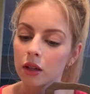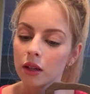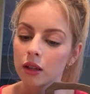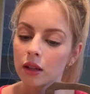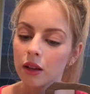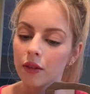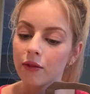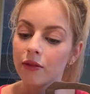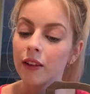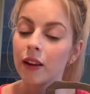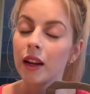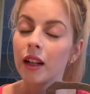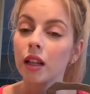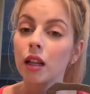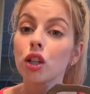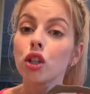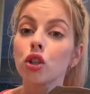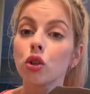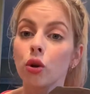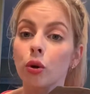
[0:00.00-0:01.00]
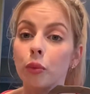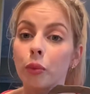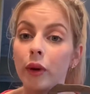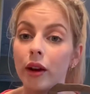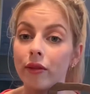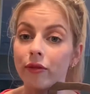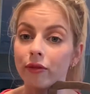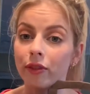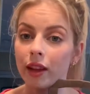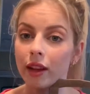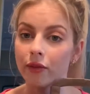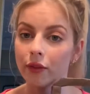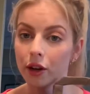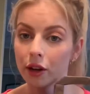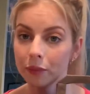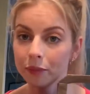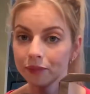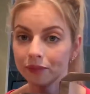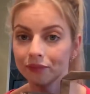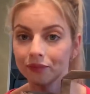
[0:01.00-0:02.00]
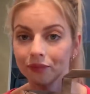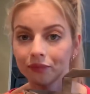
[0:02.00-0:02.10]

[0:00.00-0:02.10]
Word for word: is it, vanilla shortbread flavor.